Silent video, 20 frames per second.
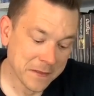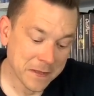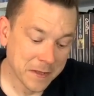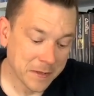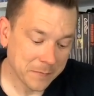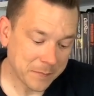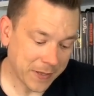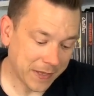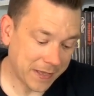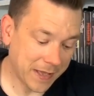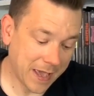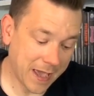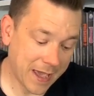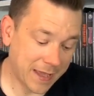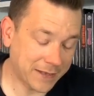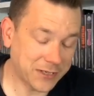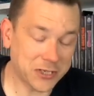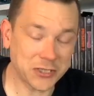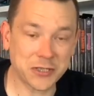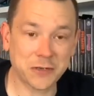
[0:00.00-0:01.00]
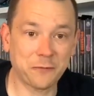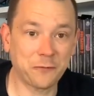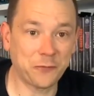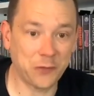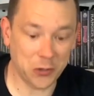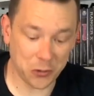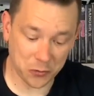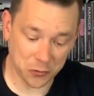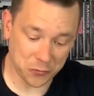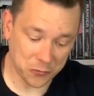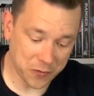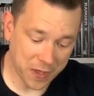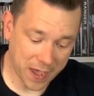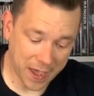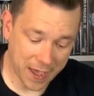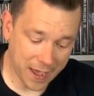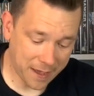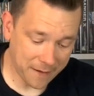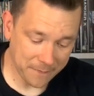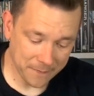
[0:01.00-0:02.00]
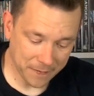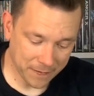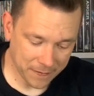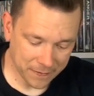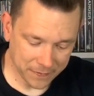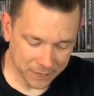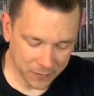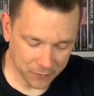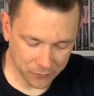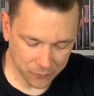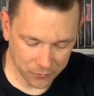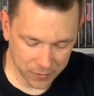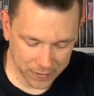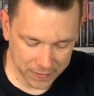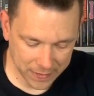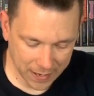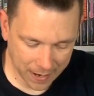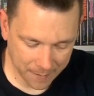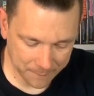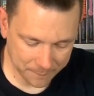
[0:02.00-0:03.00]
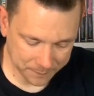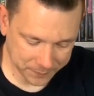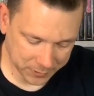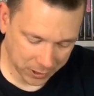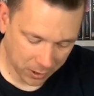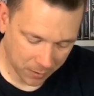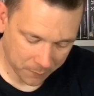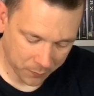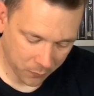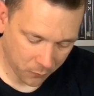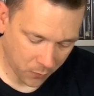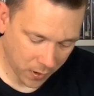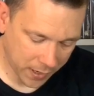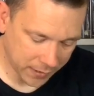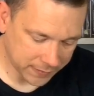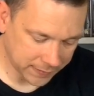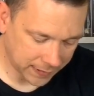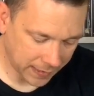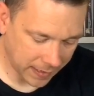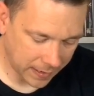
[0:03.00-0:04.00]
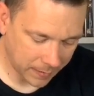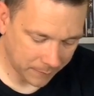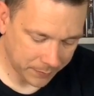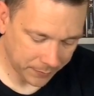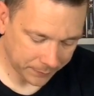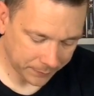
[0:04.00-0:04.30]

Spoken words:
But yeah, just a few there that were in that Tupperware tub.